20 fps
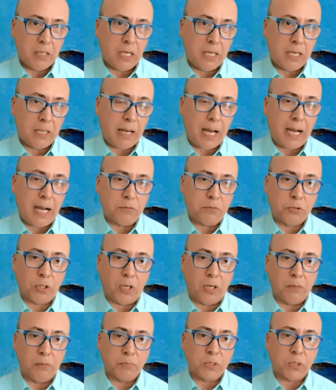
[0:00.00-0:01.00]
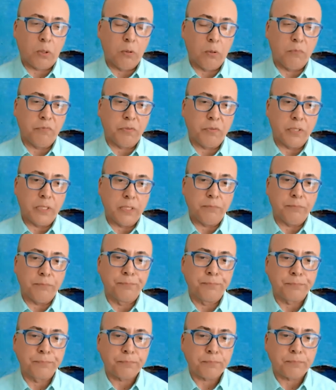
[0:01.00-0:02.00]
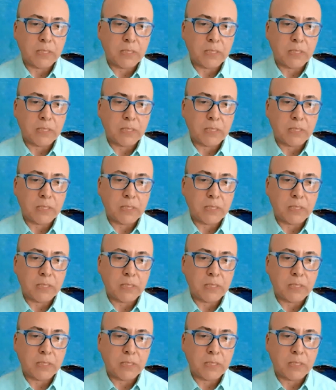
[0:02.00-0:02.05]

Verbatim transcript: uh, outcomes, hopefully.